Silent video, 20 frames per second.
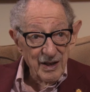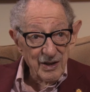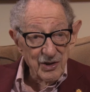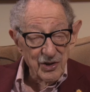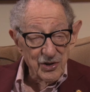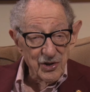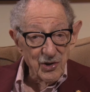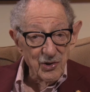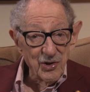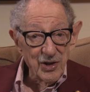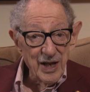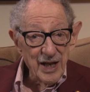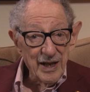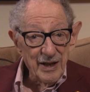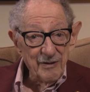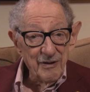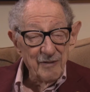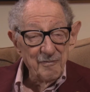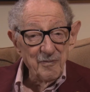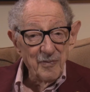so
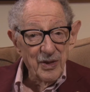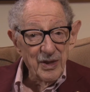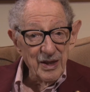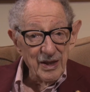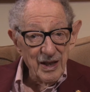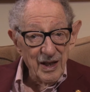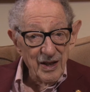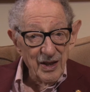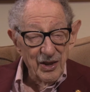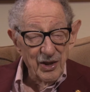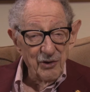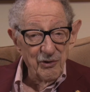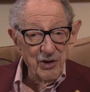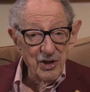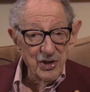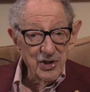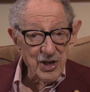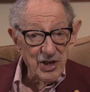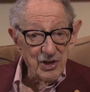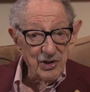that the
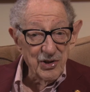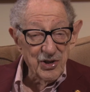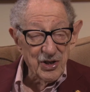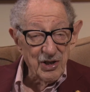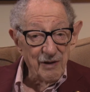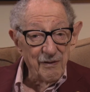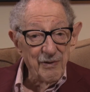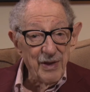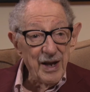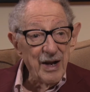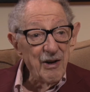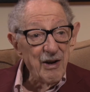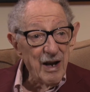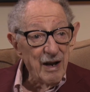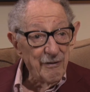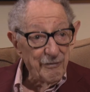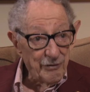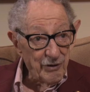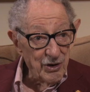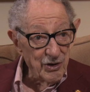results of their
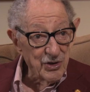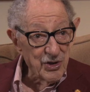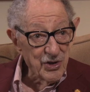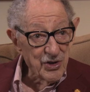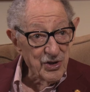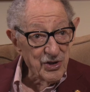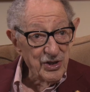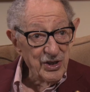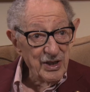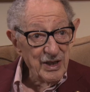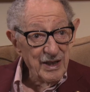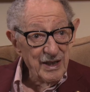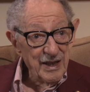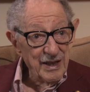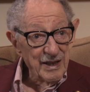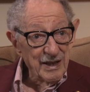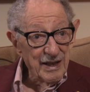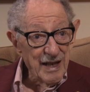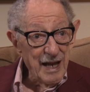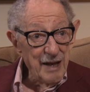efforts
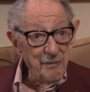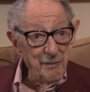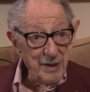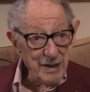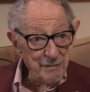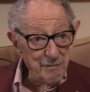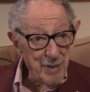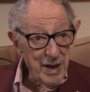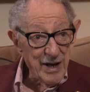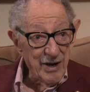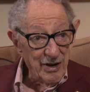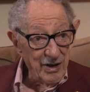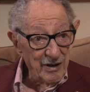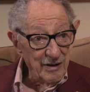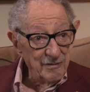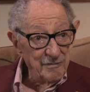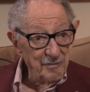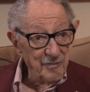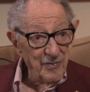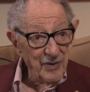can be better